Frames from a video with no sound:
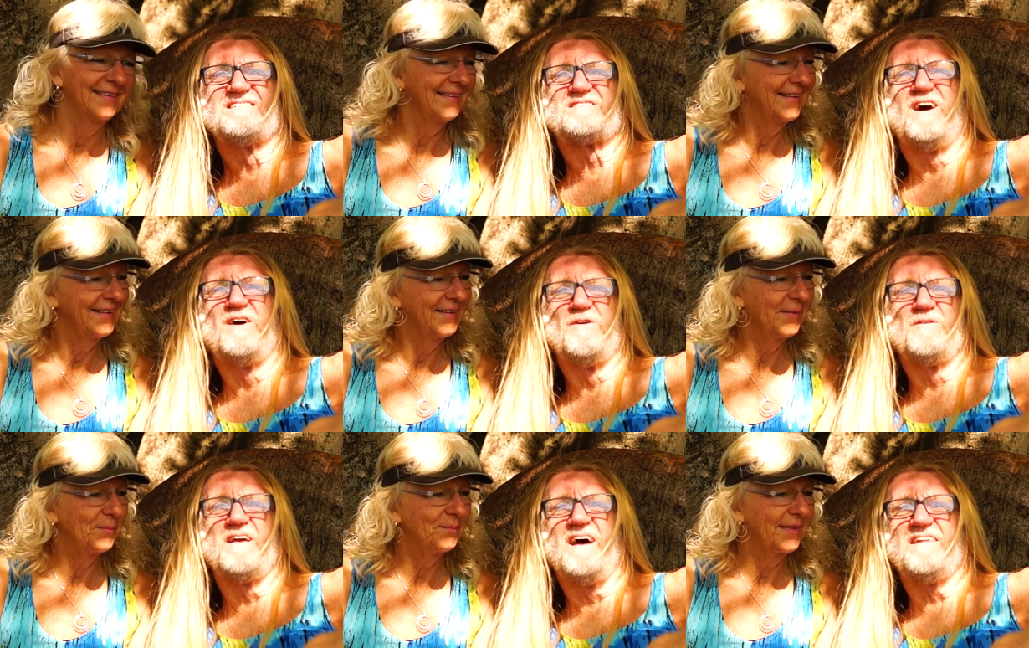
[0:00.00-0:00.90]
Speaker 1: So
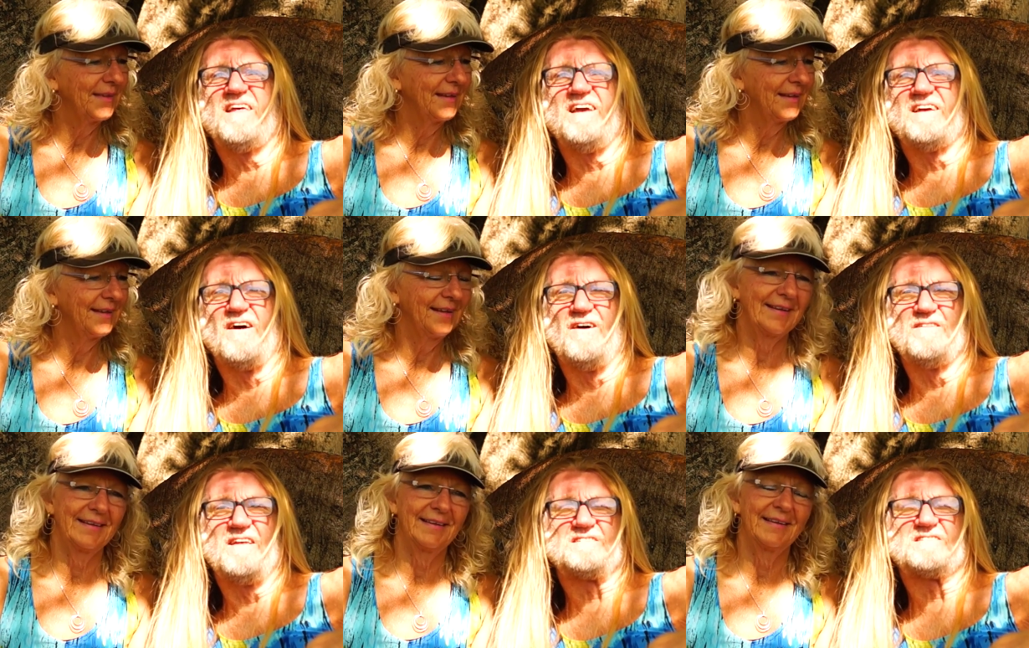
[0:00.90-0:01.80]
yeah, there you
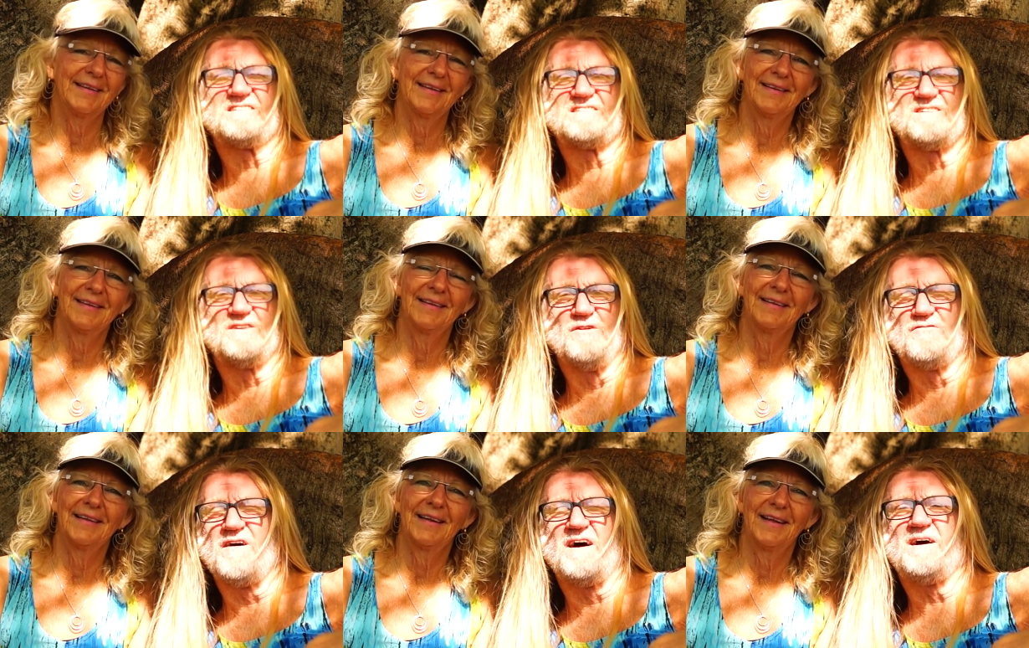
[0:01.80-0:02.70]
go. This is New
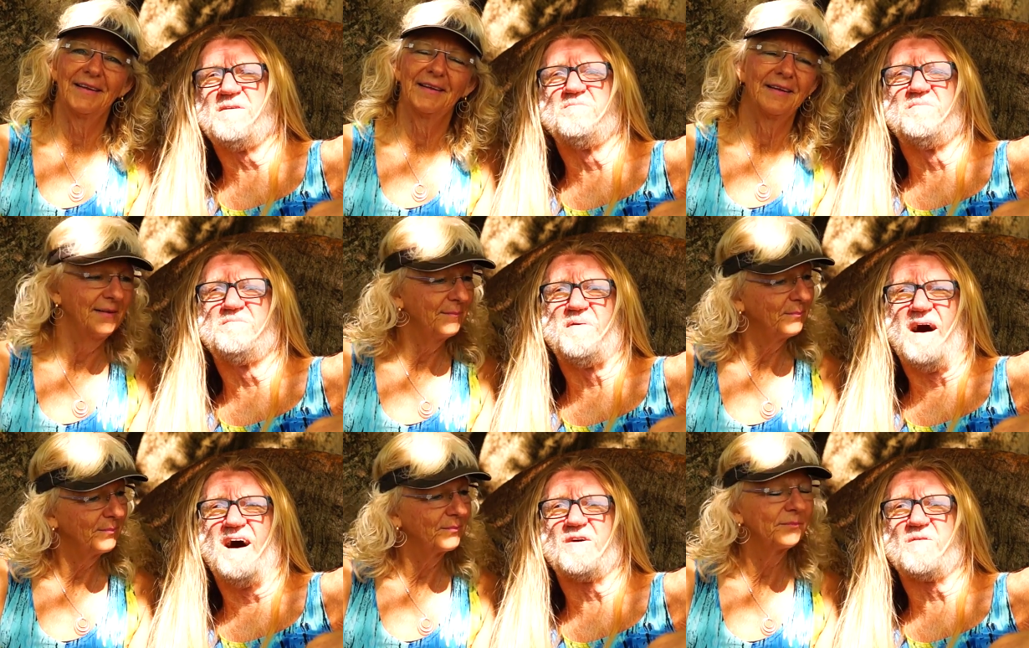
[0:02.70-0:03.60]
Farm
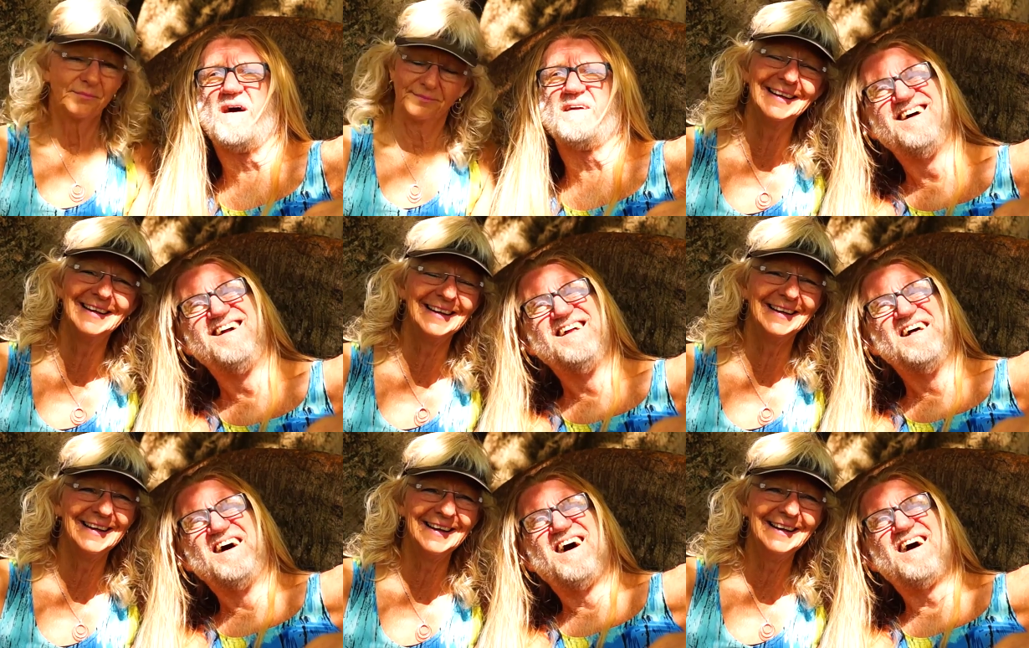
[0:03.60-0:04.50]
Park Run.
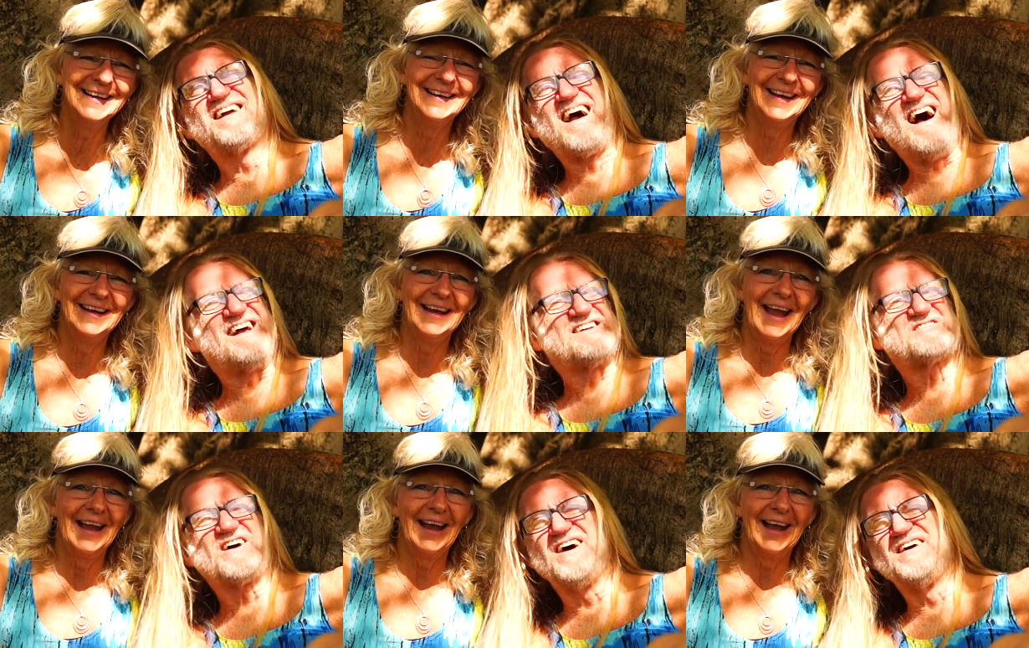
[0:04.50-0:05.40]
Okay,
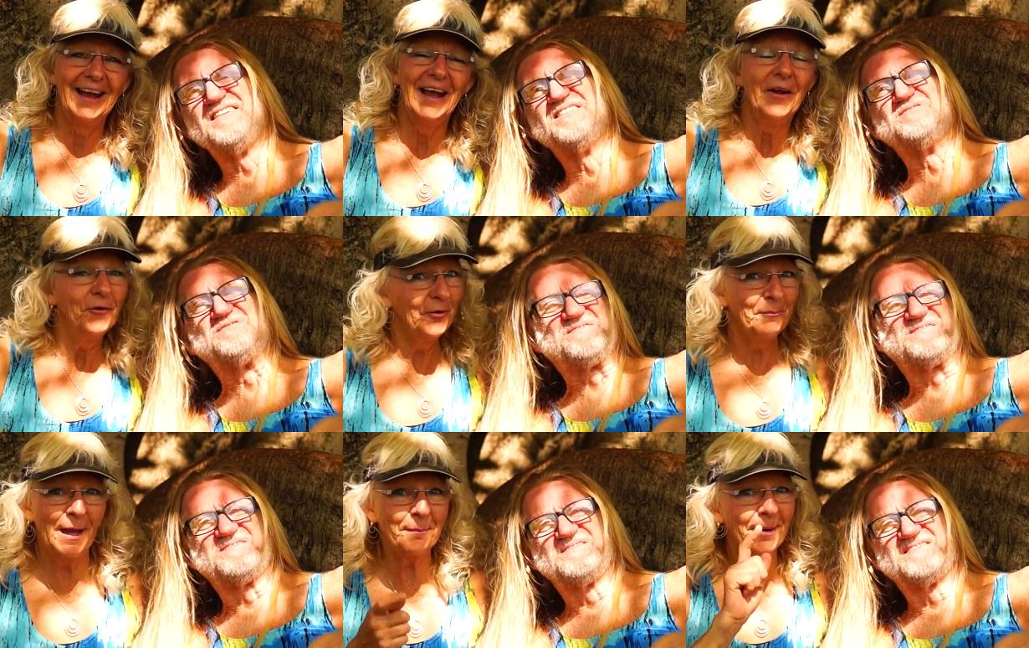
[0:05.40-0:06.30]
so
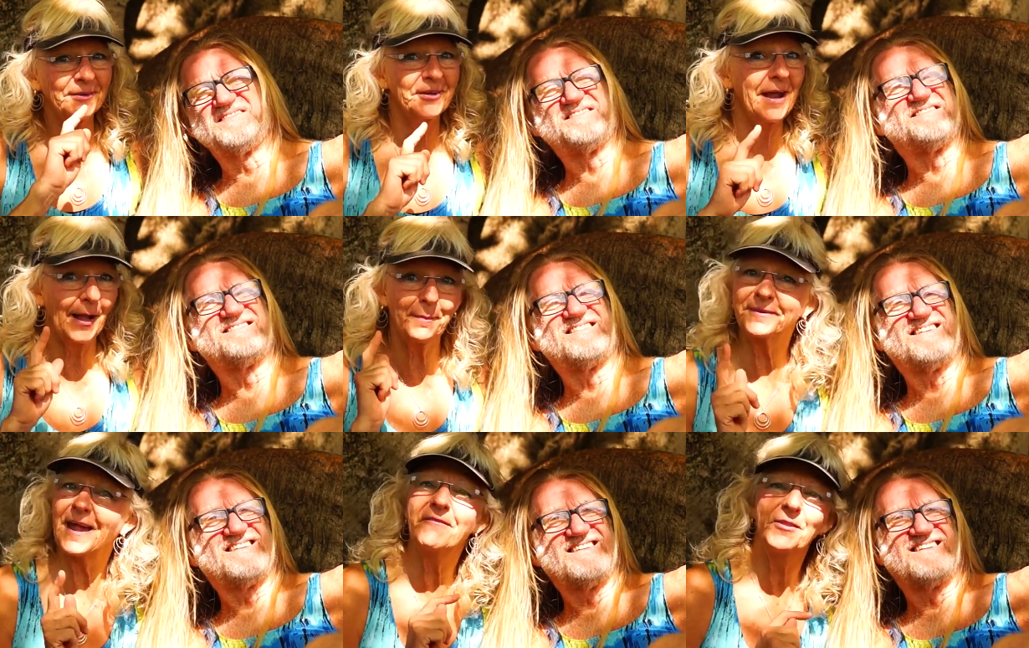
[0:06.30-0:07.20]
Speaker 2: remember to help
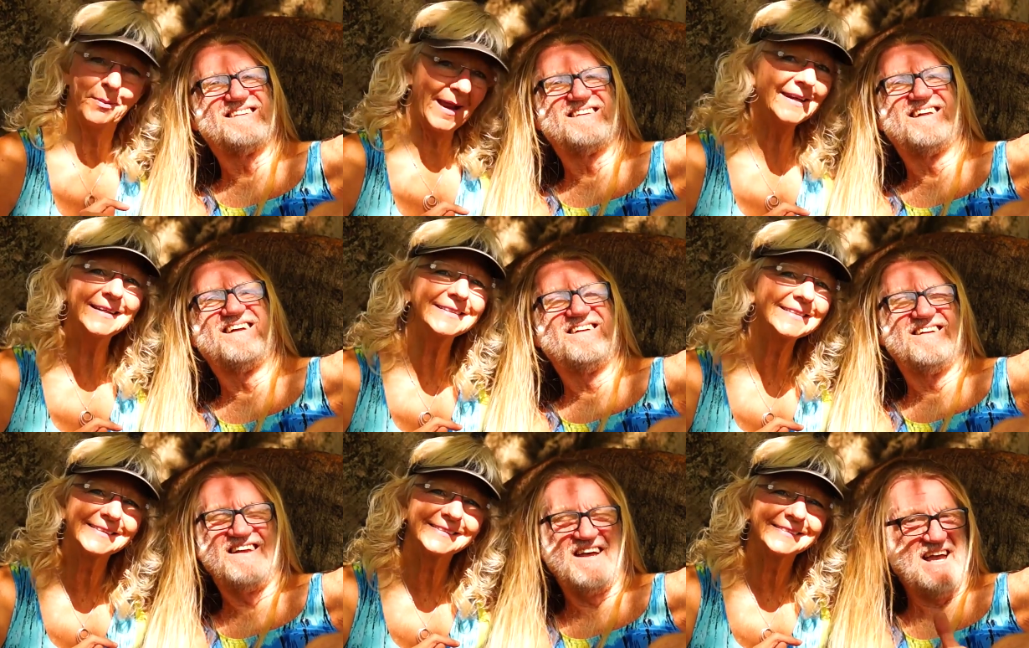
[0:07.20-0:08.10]
save the
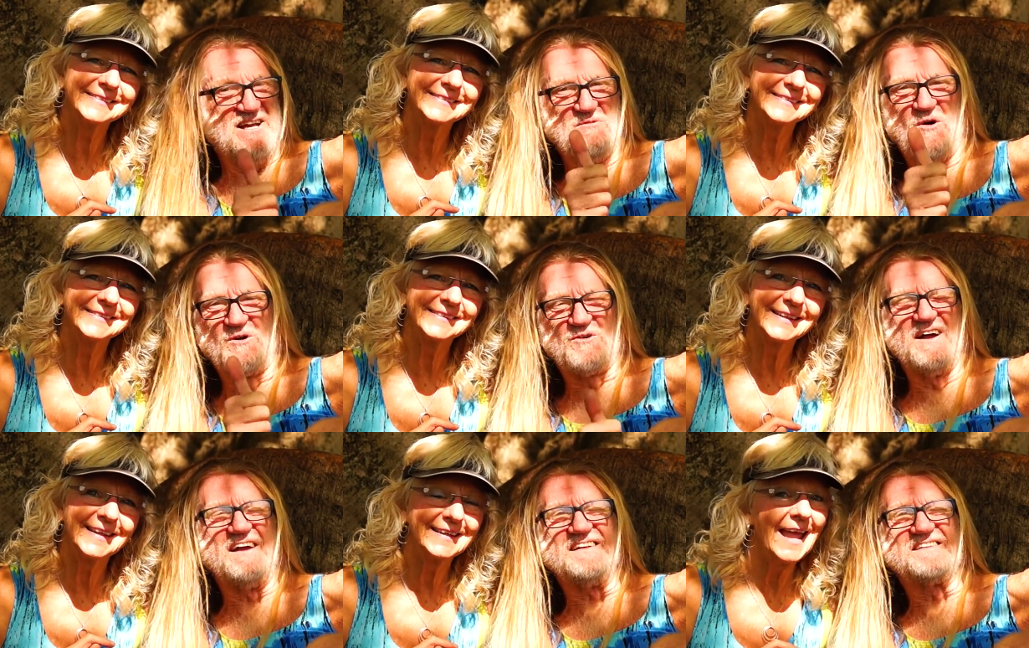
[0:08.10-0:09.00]
planet.
Speaker 1: Eat more
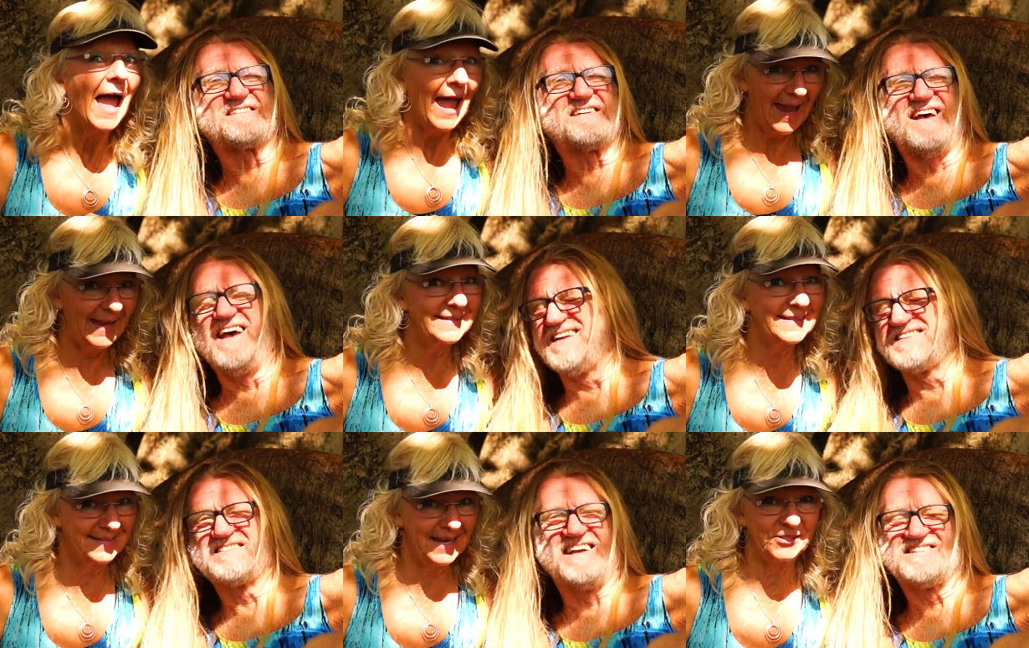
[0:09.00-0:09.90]
greens and
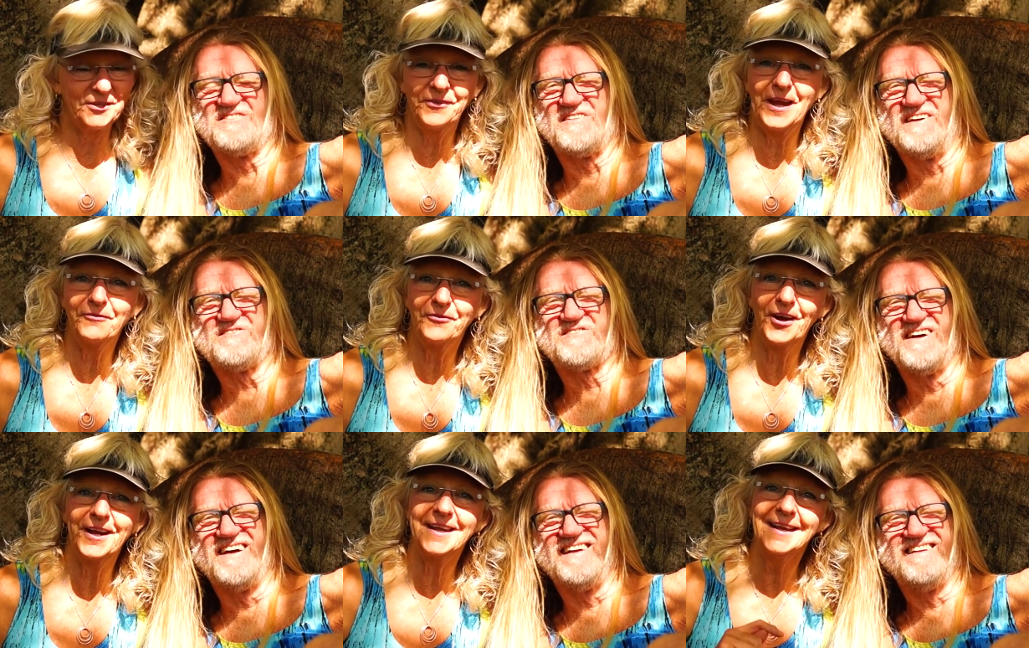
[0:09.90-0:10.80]
set your feet
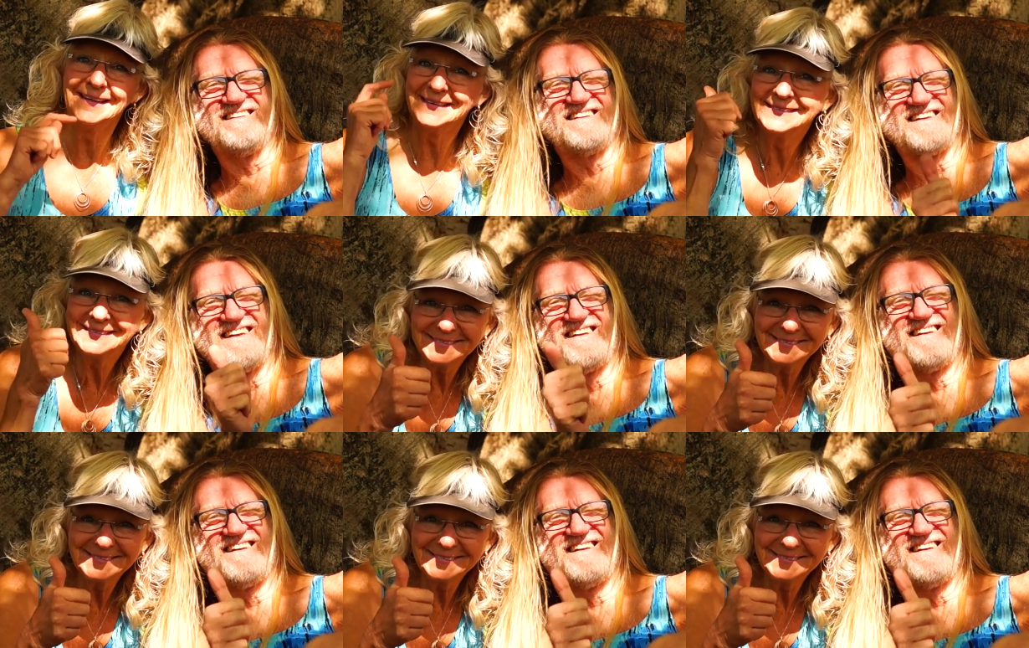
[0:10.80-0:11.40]
free.